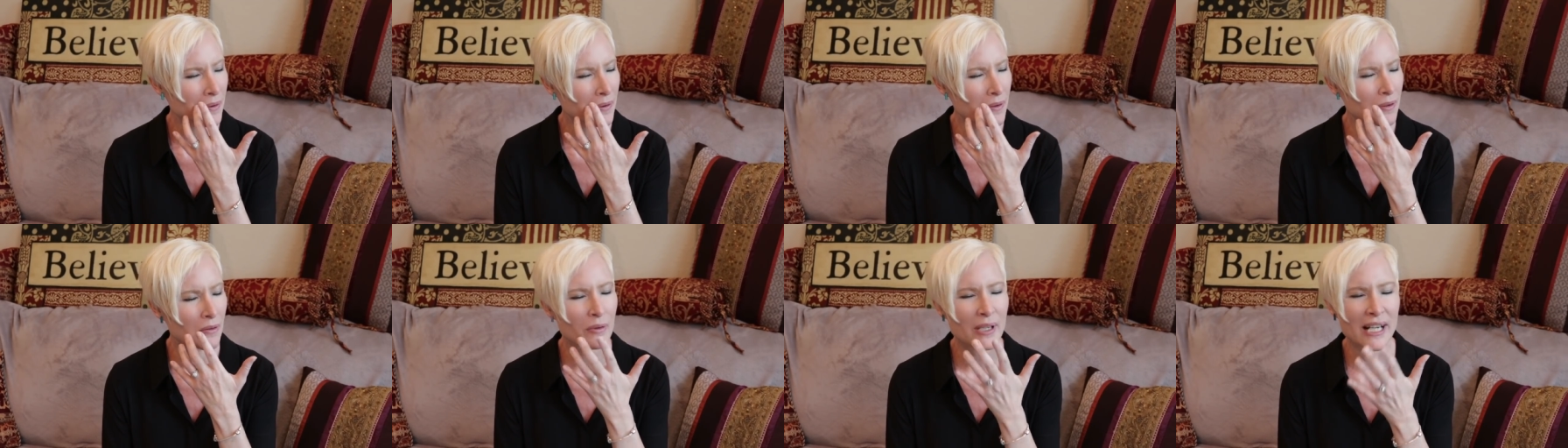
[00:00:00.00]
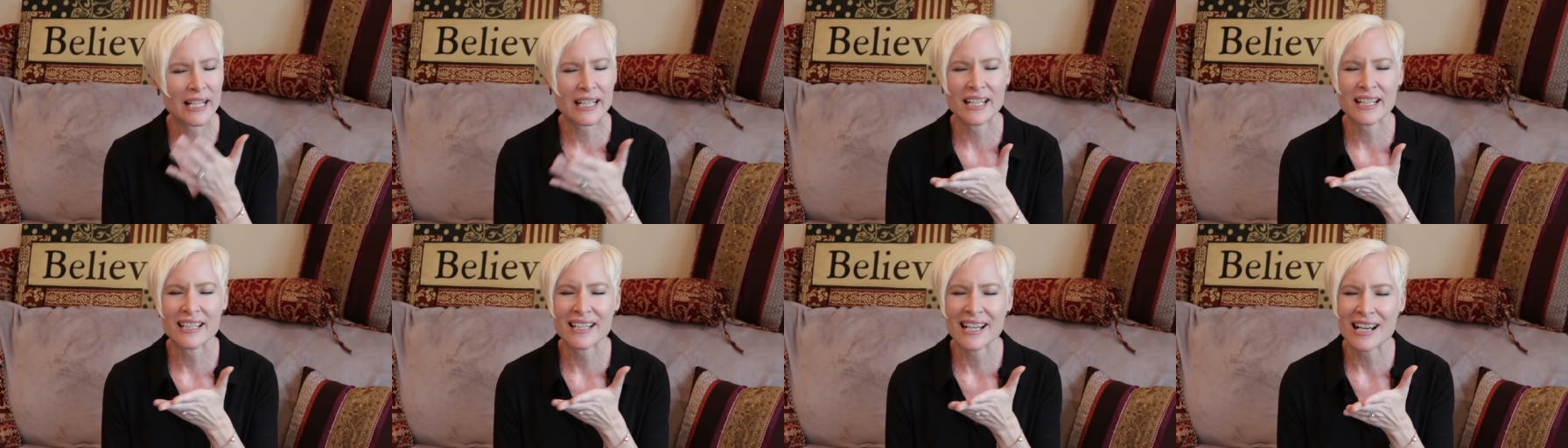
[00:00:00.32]

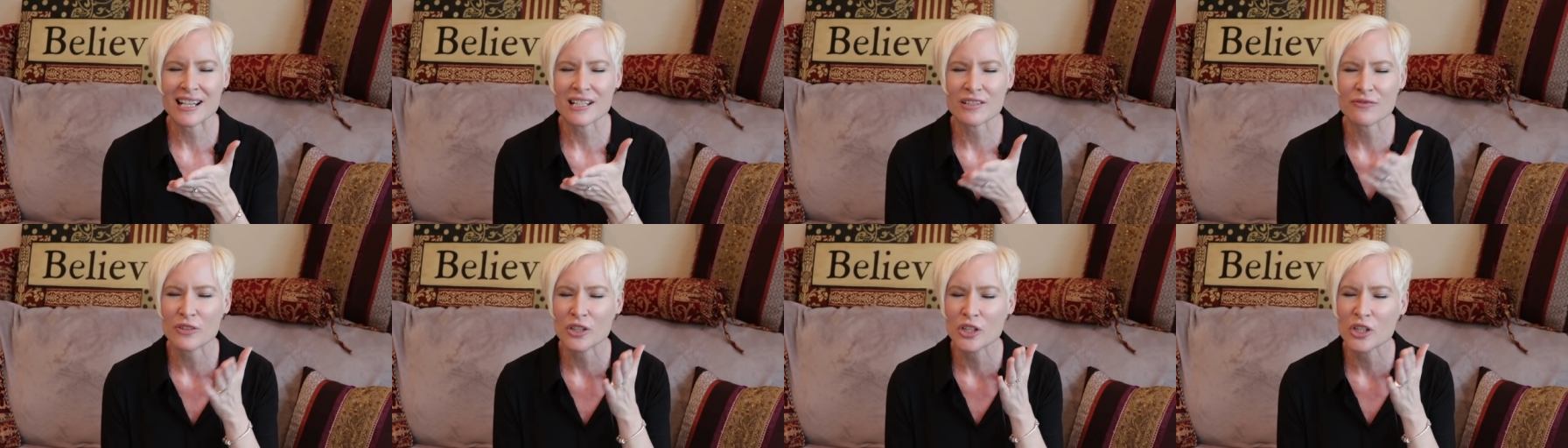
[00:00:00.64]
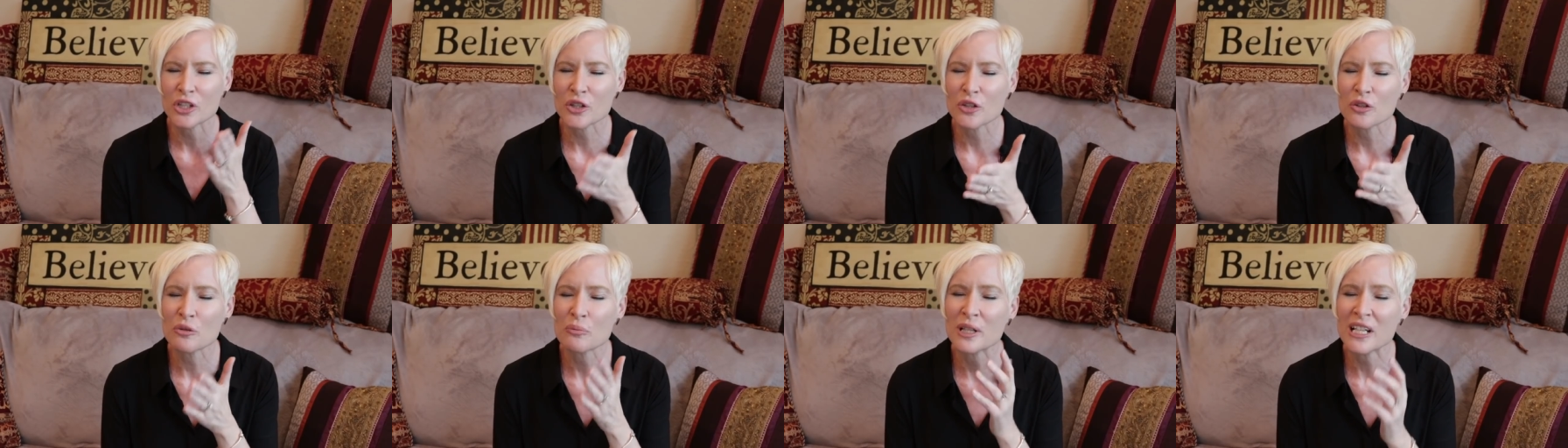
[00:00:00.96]
recognize for
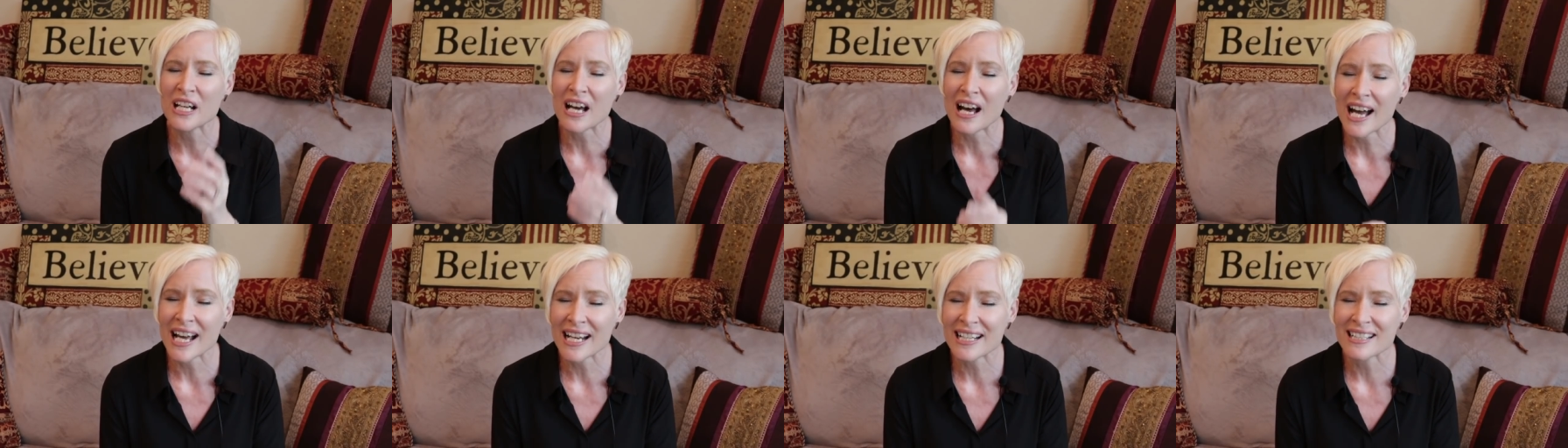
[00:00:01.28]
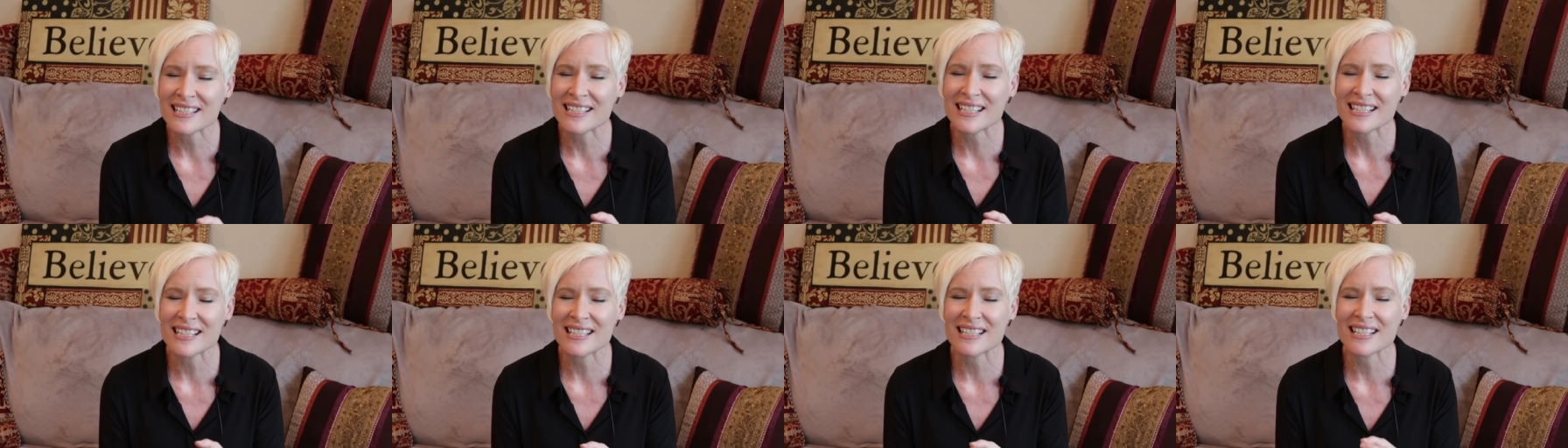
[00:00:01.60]
human
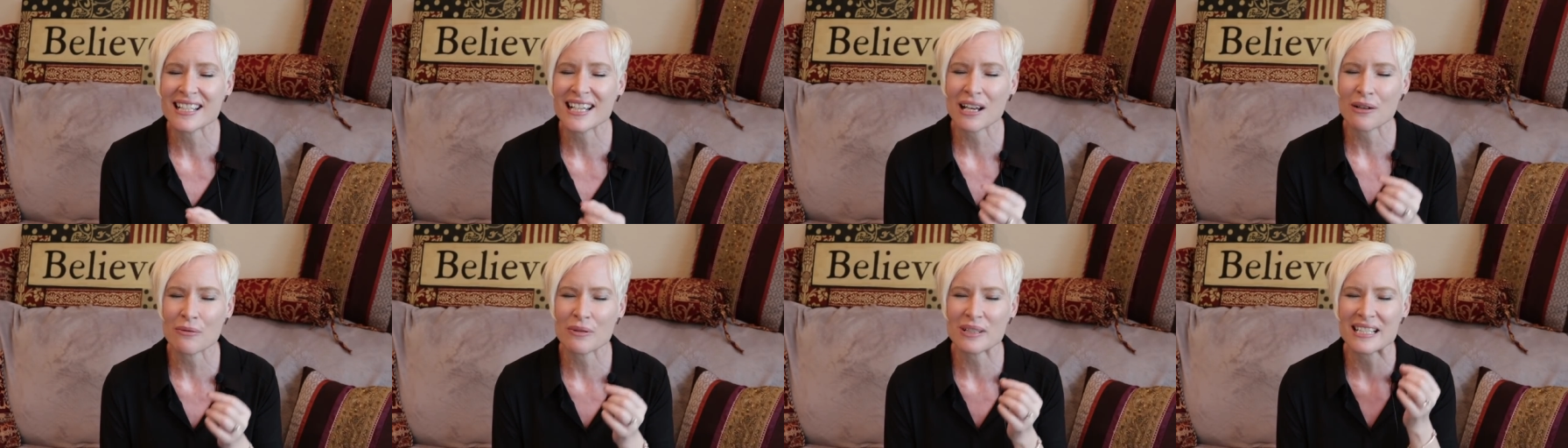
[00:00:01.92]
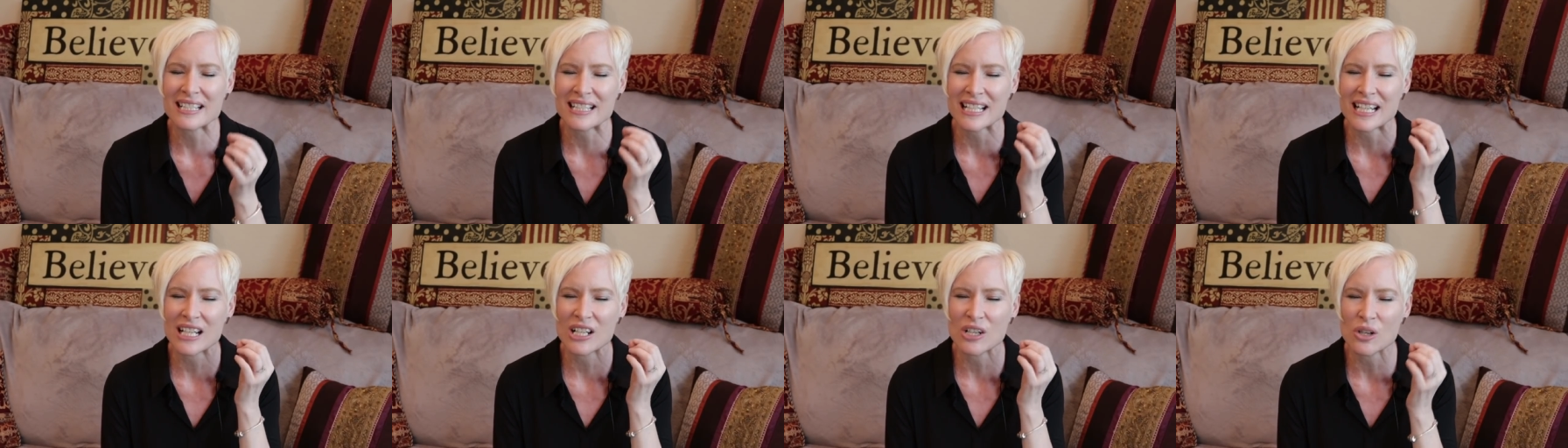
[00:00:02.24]
eyes to see, I
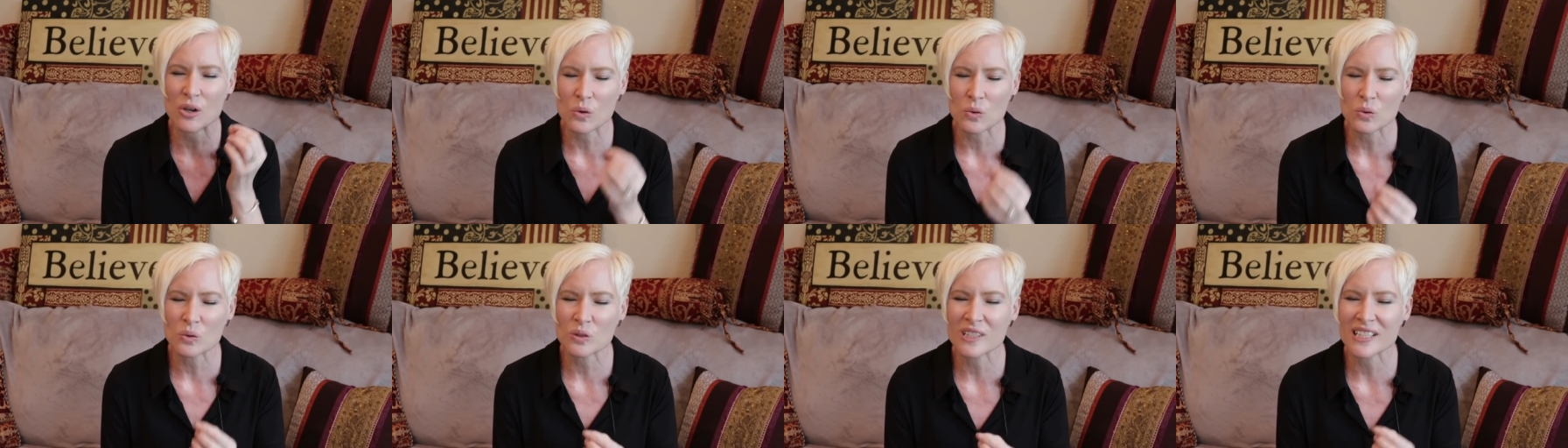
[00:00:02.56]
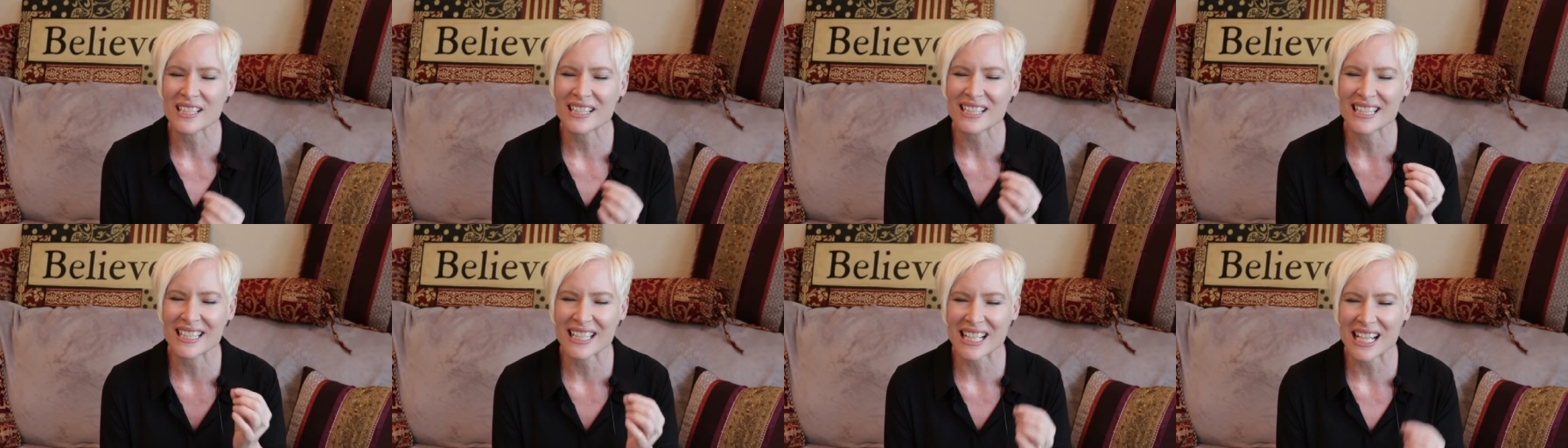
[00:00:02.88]
would say
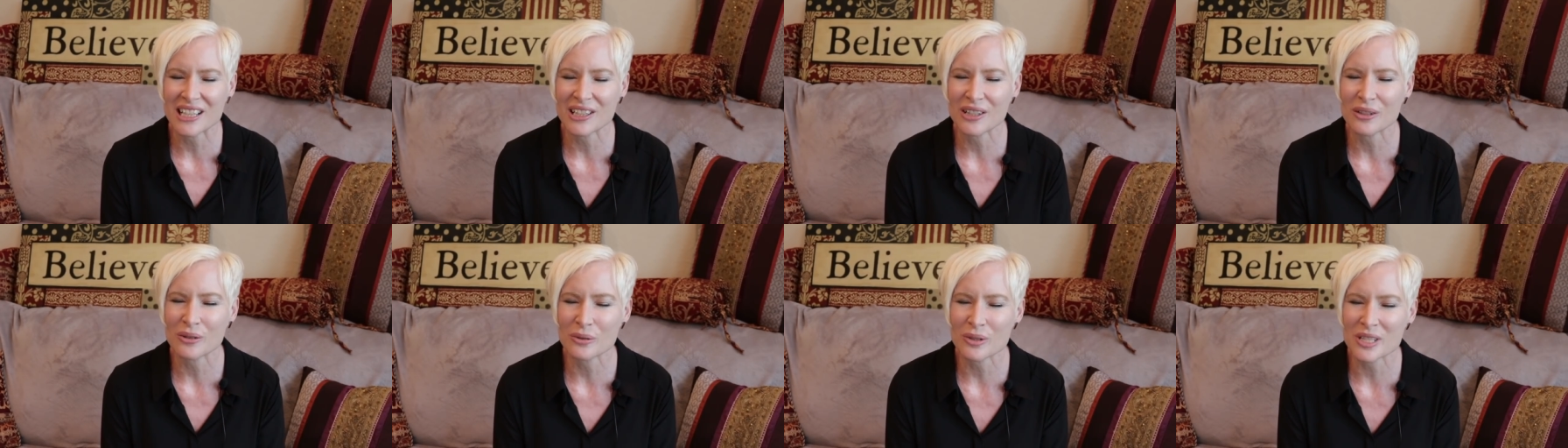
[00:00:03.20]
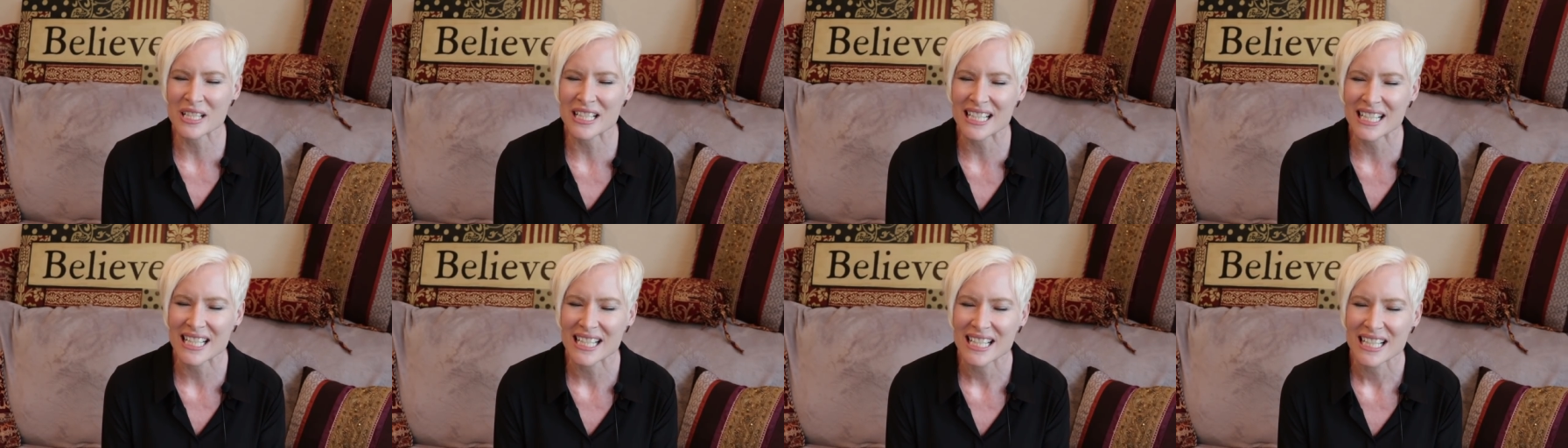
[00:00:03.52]
golden
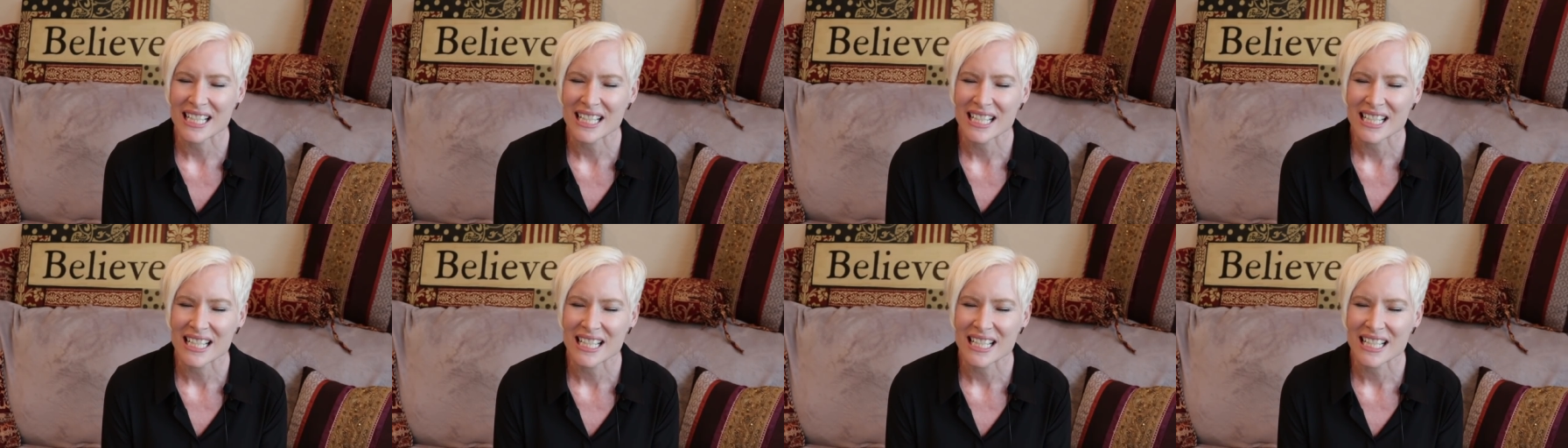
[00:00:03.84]
yellows.